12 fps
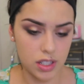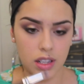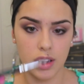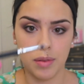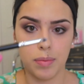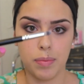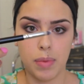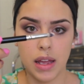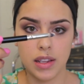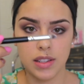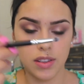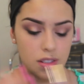the
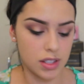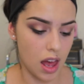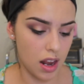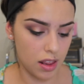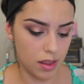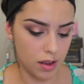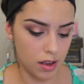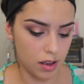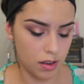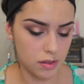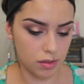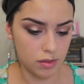pencil side of
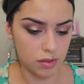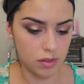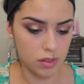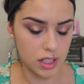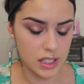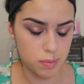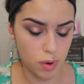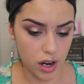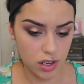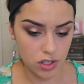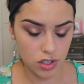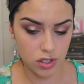this
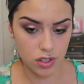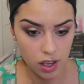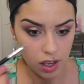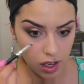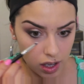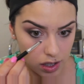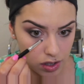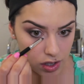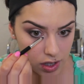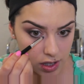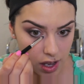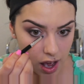brush.
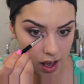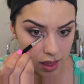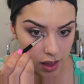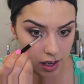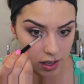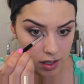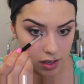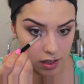Just highlight